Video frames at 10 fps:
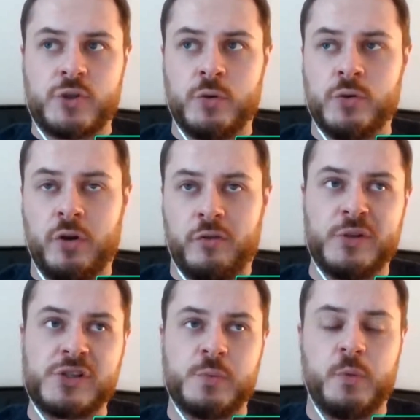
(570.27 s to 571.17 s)
through the
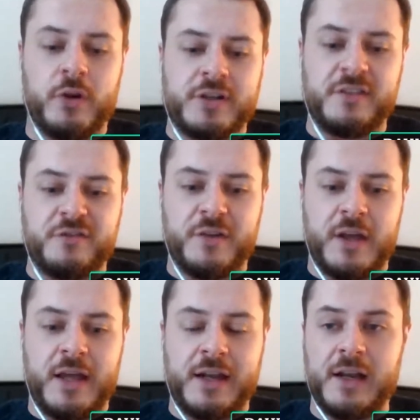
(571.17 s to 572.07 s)
government support, have
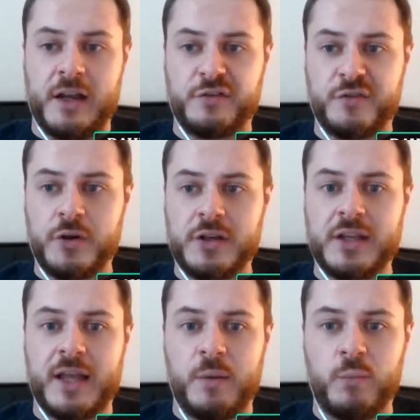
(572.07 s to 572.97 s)
had a lot of
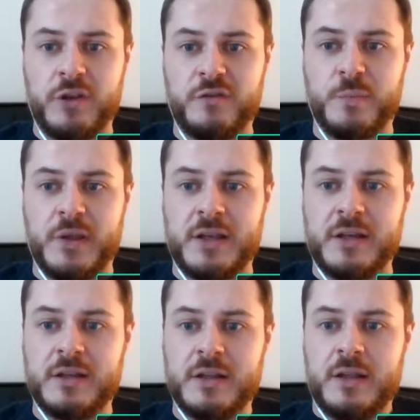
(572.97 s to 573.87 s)
funding, and we've
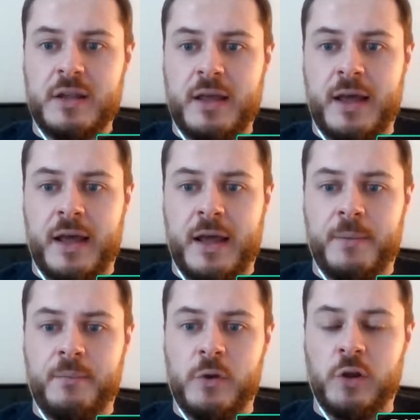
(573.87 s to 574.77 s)
been
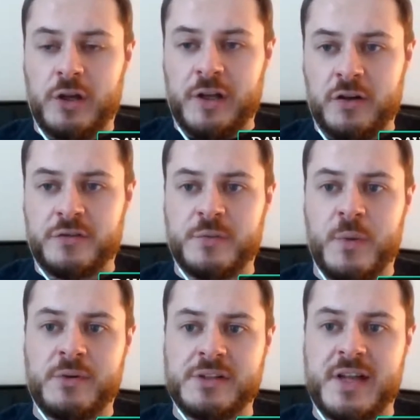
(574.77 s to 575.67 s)
luckily enough to be
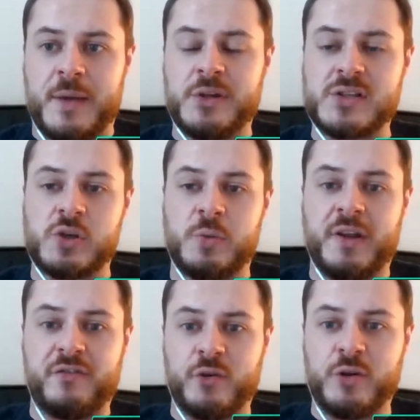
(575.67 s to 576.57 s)
able to tap into some of
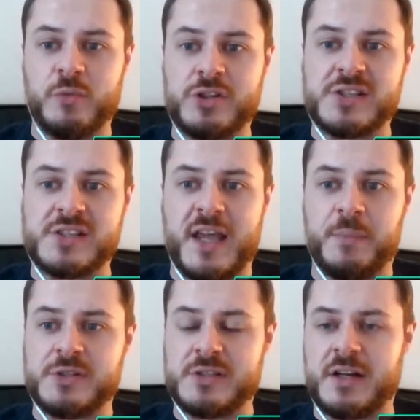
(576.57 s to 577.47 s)
that funding, which has
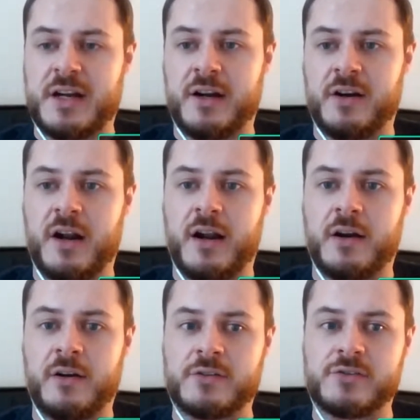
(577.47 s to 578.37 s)
kept
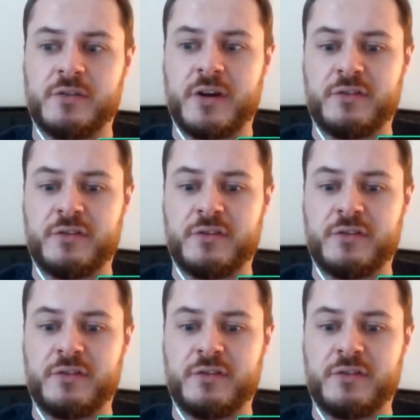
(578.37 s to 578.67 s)
our